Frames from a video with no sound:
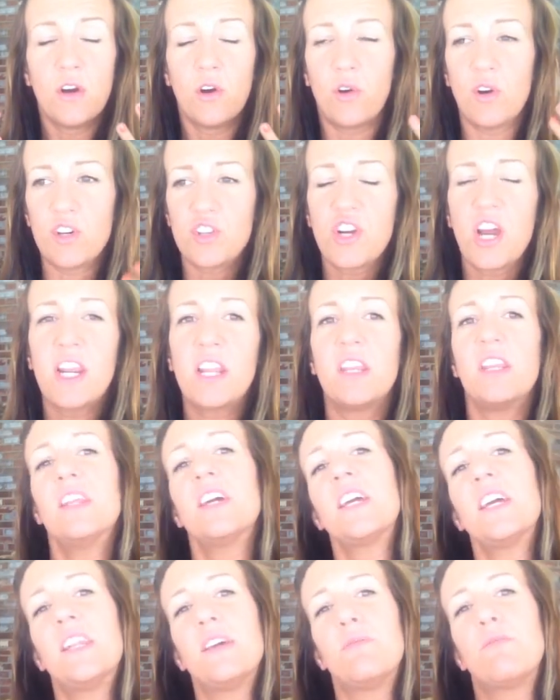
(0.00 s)
or try to
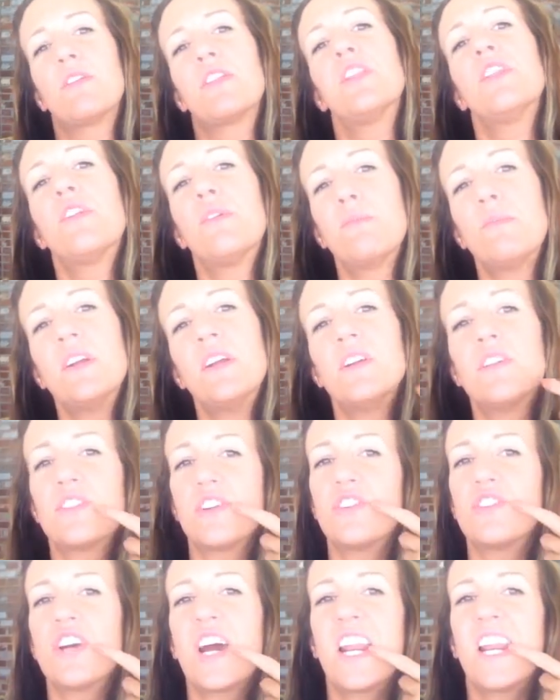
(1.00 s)
look at it with little mirrors,
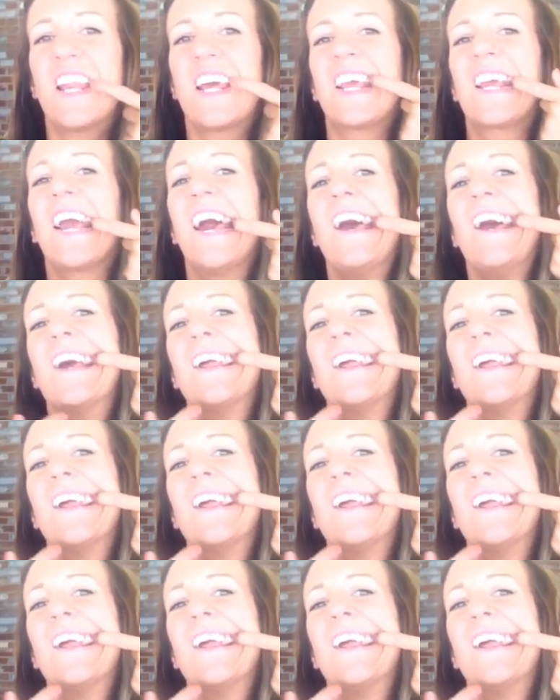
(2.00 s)
or try to like